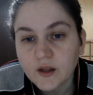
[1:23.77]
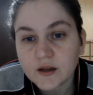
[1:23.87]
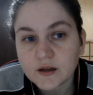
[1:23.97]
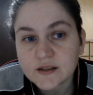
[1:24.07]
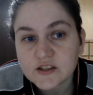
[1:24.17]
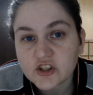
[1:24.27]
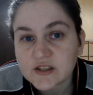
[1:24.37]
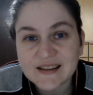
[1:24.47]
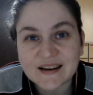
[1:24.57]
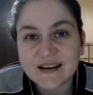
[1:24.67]
It's just
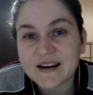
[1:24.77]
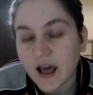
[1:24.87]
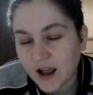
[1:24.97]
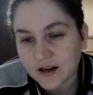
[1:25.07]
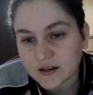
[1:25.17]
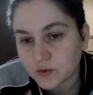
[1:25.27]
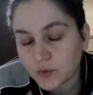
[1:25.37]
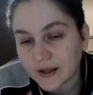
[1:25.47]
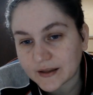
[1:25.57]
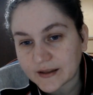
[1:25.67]
they're not
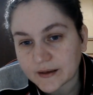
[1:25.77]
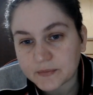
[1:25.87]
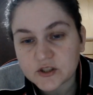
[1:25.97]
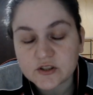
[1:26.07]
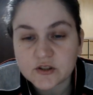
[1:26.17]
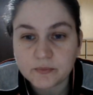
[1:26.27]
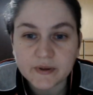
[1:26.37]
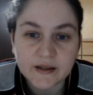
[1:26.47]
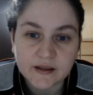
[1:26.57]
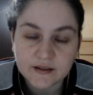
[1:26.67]
well equipped to
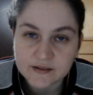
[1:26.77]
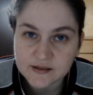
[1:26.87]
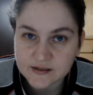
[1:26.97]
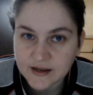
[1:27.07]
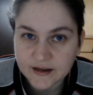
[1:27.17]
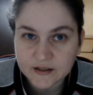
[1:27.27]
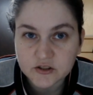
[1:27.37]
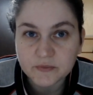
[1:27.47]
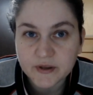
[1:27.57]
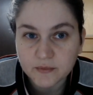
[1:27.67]
be in society and to
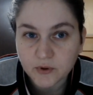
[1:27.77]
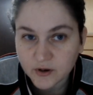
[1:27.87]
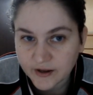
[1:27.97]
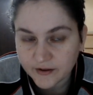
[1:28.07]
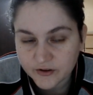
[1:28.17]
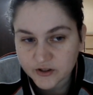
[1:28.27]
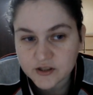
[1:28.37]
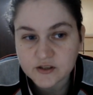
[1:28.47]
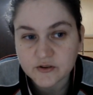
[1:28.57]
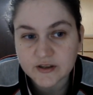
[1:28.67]
be among others,
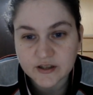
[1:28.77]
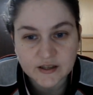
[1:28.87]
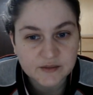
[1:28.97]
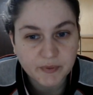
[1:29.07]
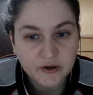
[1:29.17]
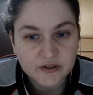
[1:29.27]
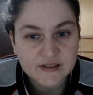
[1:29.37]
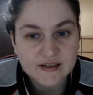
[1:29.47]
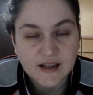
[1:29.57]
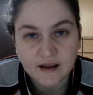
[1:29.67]
so their
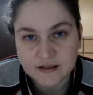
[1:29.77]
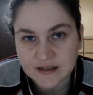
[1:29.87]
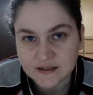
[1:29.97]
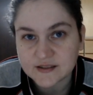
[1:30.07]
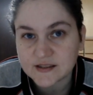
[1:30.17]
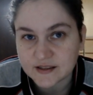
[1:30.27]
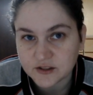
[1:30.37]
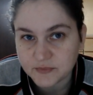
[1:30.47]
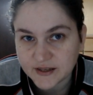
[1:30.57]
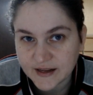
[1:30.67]
experiences have a tendency to
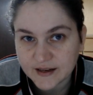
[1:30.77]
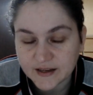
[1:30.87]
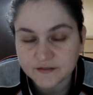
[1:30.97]
be negative.